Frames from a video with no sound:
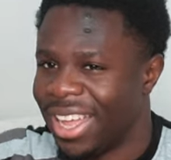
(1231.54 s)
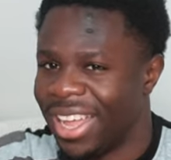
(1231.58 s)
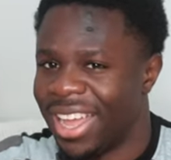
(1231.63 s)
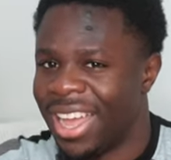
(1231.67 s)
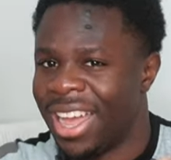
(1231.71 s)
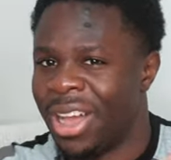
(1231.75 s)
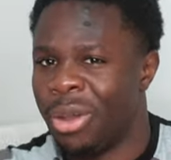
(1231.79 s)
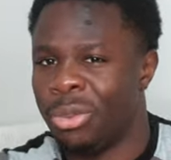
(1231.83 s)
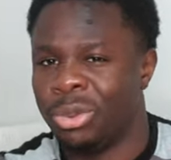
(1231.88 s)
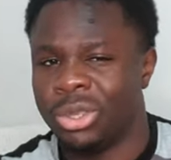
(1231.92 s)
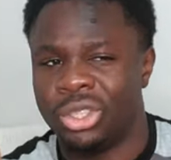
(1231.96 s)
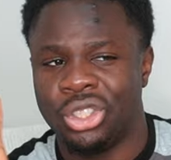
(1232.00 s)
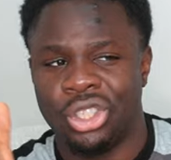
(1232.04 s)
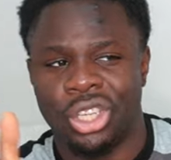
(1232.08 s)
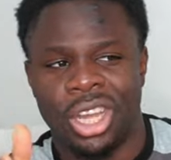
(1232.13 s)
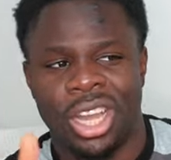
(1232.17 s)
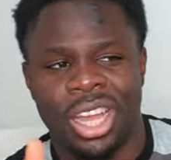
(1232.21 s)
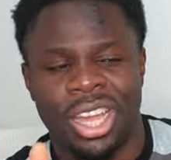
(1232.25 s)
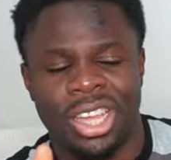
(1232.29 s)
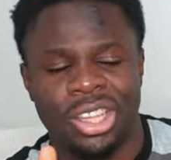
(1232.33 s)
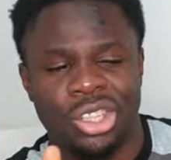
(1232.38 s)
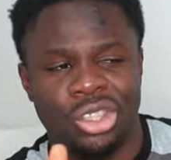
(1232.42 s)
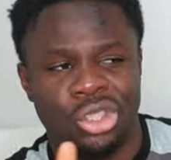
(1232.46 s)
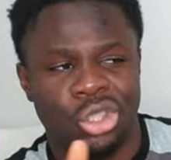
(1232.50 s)
I will
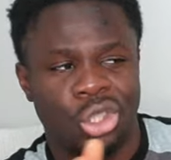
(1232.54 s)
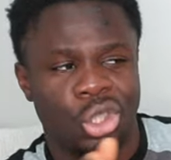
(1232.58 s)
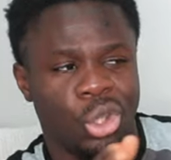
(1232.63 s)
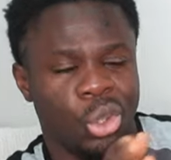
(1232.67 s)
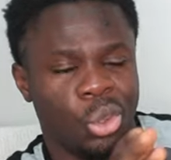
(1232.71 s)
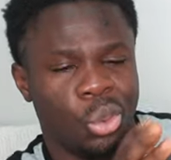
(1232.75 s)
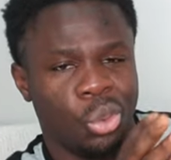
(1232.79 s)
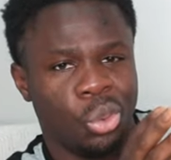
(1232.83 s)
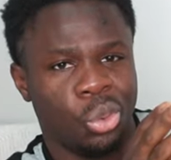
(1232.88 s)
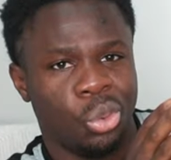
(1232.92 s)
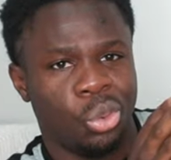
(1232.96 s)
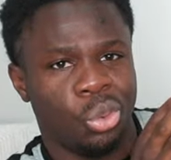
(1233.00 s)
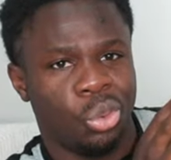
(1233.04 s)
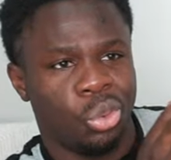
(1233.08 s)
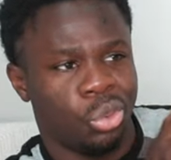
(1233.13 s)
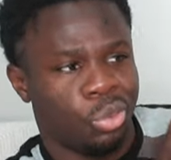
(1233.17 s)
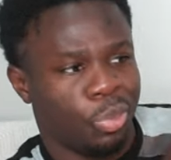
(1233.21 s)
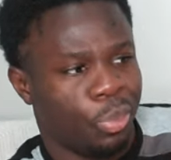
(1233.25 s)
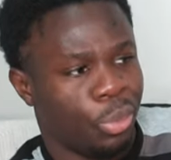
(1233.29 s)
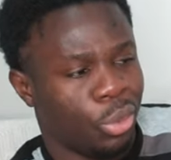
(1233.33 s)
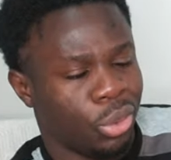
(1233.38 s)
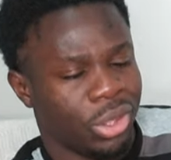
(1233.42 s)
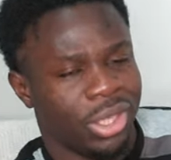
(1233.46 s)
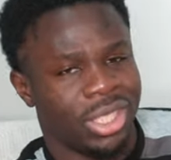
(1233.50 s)
try to
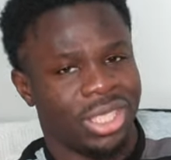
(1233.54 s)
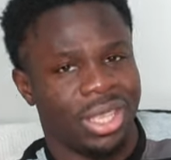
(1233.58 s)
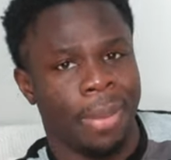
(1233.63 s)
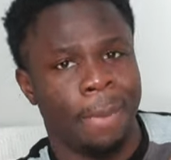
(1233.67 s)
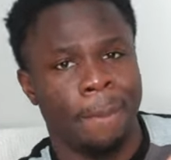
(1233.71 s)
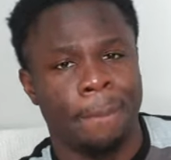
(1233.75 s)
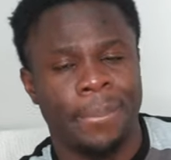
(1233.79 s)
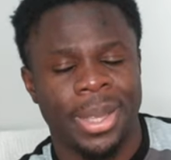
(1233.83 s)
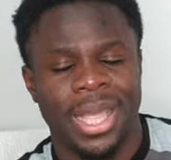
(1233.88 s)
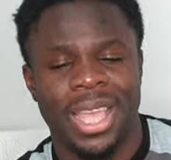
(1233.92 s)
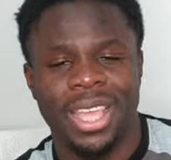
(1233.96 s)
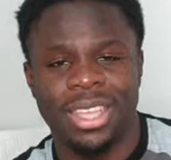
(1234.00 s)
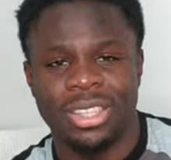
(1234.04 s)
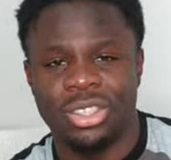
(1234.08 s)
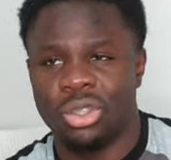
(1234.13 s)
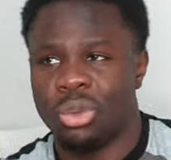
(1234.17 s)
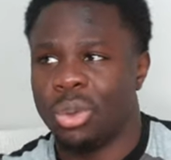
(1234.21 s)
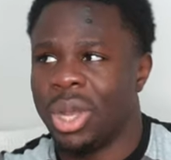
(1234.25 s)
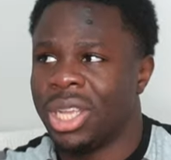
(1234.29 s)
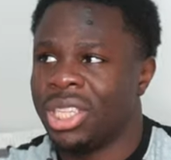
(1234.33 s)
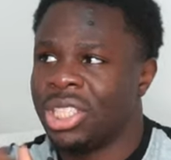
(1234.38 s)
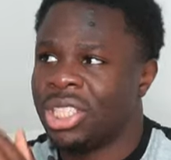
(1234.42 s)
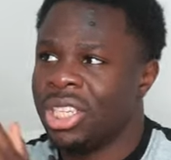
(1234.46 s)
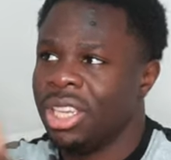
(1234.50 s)
put this in place to
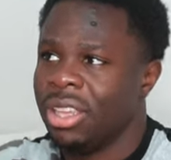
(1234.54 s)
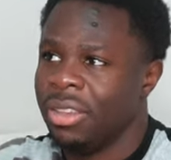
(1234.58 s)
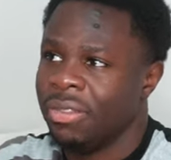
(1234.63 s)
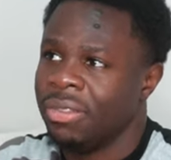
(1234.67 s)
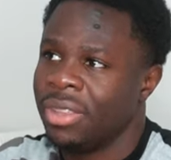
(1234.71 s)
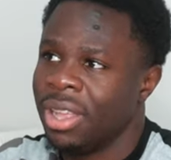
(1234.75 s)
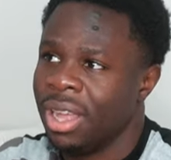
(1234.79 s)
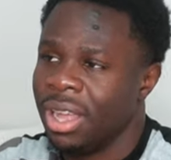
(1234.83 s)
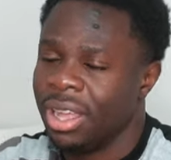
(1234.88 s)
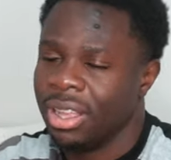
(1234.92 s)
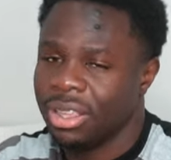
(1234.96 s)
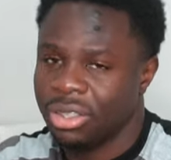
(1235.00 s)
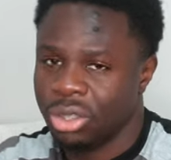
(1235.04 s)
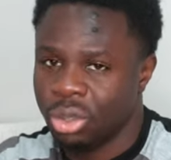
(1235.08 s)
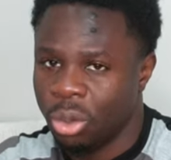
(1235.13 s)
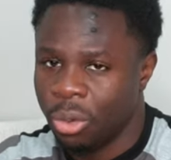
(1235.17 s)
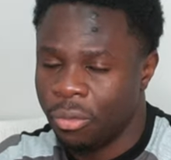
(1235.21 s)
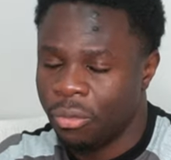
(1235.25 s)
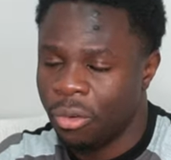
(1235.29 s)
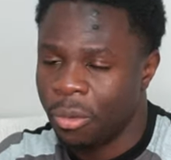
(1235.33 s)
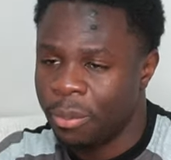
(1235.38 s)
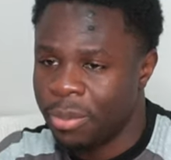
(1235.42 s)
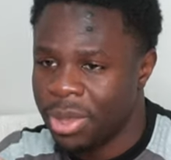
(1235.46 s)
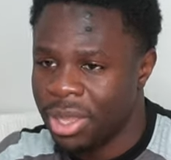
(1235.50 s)
achieve that. So
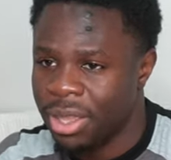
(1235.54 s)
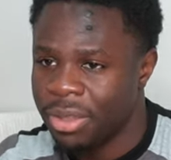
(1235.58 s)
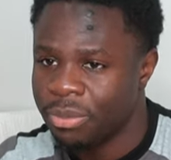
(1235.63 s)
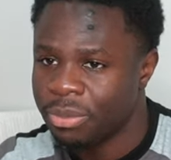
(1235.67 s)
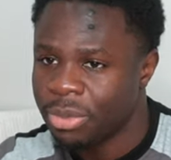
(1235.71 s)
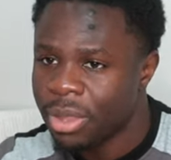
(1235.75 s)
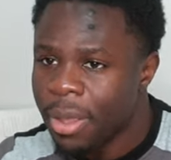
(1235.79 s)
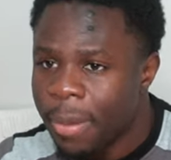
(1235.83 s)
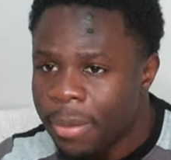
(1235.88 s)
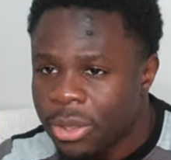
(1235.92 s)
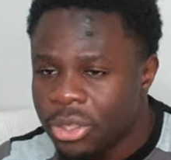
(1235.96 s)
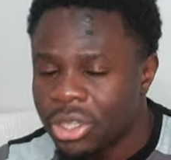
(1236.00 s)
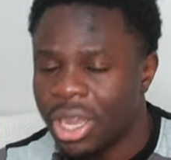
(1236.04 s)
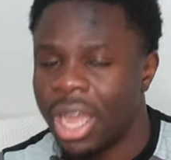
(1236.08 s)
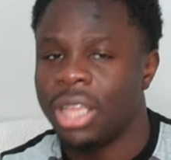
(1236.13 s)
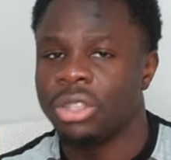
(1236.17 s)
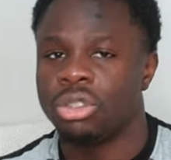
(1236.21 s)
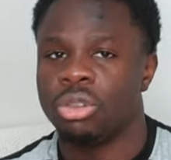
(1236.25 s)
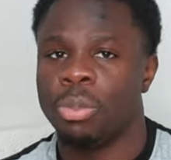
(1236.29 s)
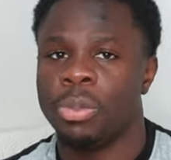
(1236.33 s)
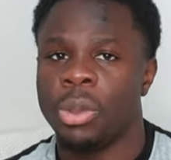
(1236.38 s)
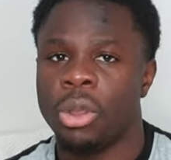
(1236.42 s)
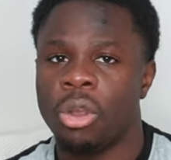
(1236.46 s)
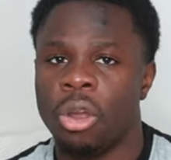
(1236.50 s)
for me, trying
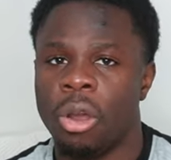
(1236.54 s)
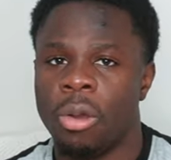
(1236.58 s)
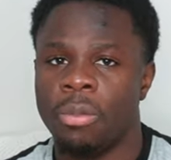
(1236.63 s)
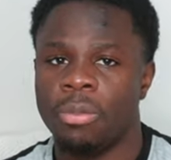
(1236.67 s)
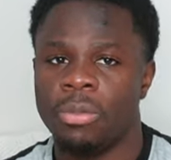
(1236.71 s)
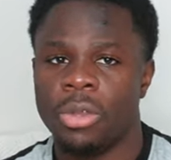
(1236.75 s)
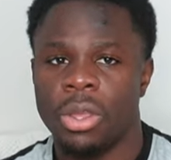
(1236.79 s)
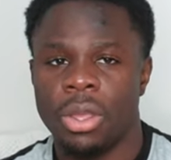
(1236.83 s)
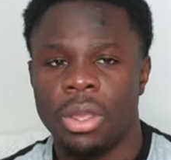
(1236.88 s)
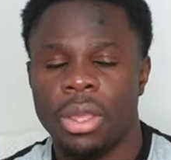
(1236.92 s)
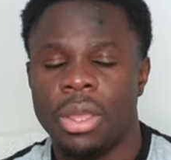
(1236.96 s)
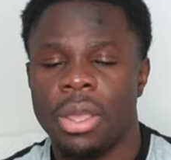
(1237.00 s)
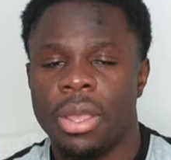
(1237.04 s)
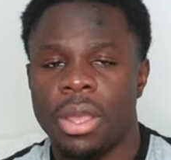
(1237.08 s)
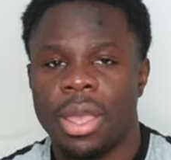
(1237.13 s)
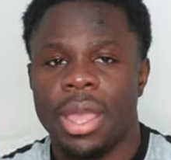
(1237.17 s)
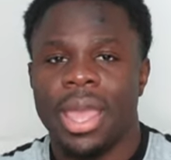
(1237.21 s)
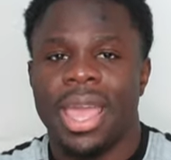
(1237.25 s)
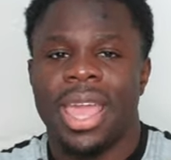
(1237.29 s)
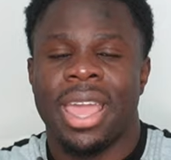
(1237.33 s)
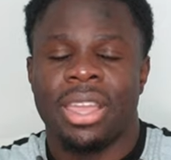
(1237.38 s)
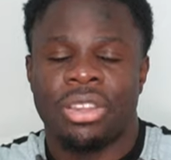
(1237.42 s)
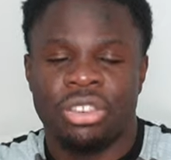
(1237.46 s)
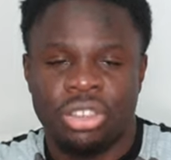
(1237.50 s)
to become
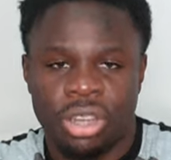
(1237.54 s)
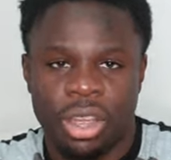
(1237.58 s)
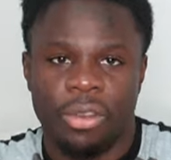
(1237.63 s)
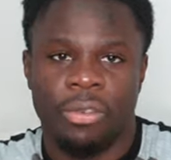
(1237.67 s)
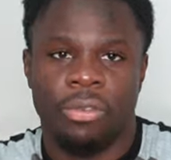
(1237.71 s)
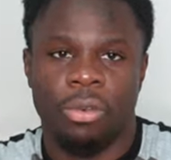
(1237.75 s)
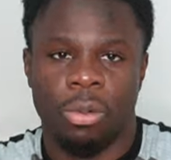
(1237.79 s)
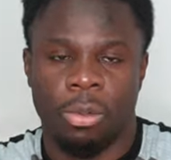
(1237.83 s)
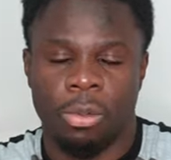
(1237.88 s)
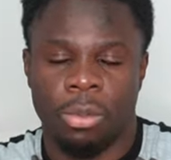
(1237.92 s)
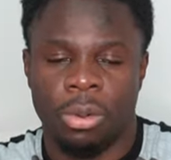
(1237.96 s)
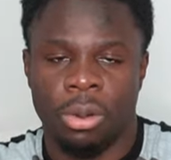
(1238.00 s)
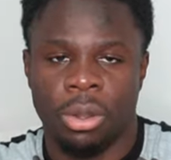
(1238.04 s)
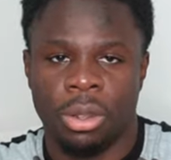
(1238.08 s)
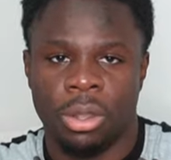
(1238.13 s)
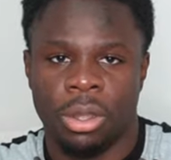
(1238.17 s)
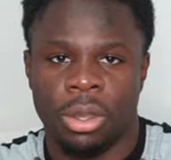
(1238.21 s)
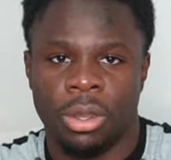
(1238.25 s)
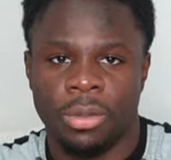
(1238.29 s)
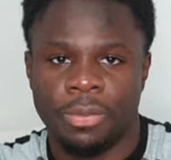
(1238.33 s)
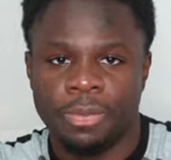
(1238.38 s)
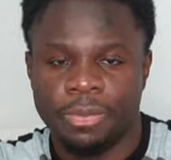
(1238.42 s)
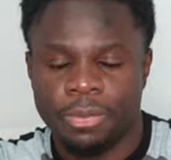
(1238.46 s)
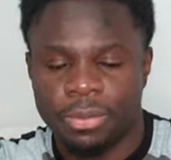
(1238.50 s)
a great
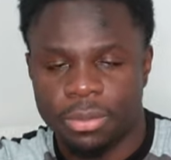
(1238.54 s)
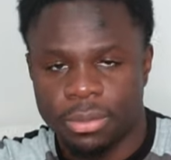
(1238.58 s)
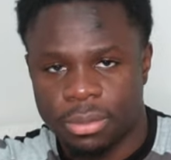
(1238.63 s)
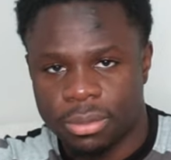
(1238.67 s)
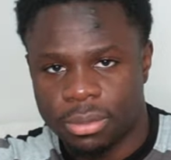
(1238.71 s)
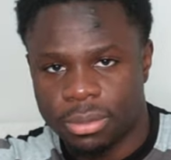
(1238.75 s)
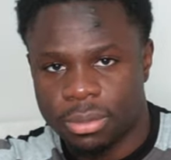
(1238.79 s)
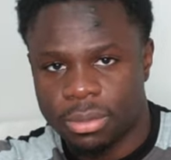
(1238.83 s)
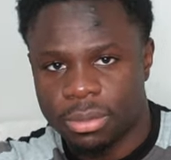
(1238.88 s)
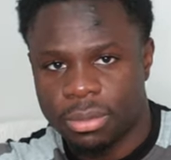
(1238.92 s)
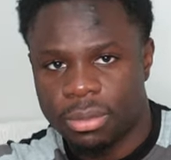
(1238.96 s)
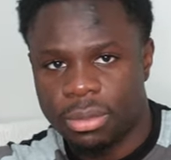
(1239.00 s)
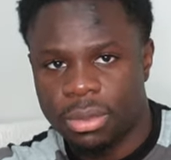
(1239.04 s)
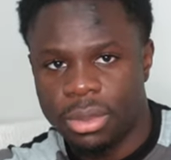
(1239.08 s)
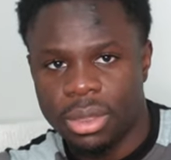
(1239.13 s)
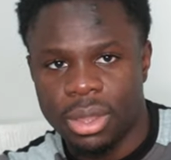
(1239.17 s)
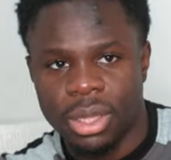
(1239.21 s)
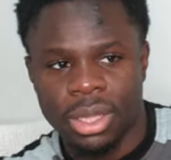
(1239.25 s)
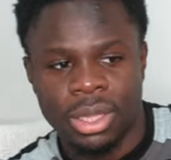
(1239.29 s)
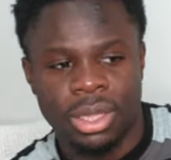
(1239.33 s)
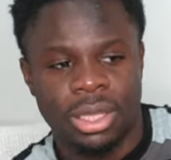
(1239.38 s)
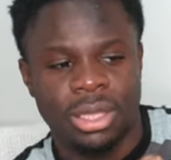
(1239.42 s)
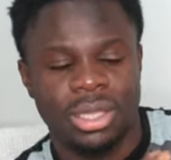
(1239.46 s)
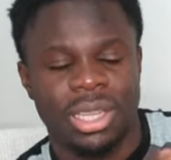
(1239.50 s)
footballer,
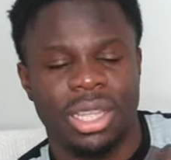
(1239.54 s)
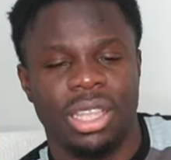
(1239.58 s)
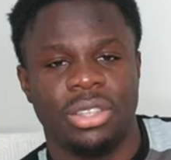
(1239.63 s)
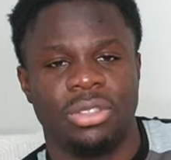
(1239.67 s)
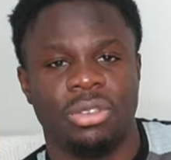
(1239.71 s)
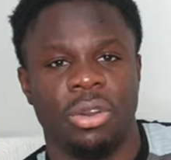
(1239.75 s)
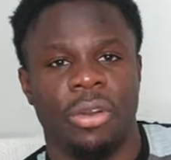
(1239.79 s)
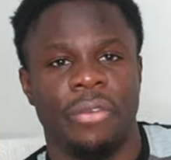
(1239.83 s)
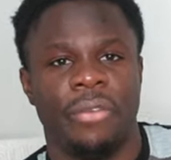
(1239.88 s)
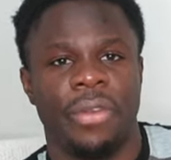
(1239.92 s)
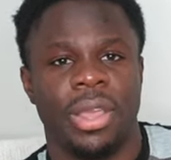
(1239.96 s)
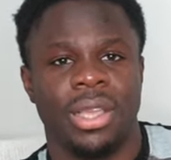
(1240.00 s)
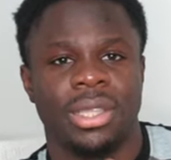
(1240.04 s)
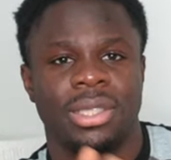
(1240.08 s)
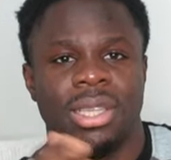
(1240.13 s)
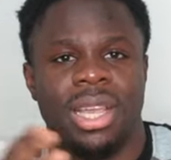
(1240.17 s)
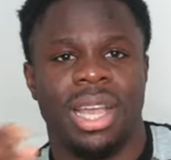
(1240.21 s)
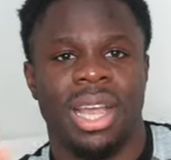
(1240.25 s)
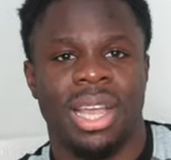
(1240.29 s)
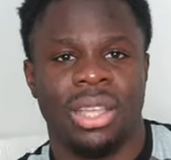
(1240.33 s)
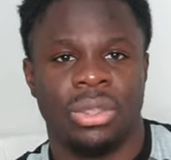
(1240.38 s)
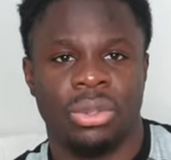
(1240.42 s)
these are the sort of things I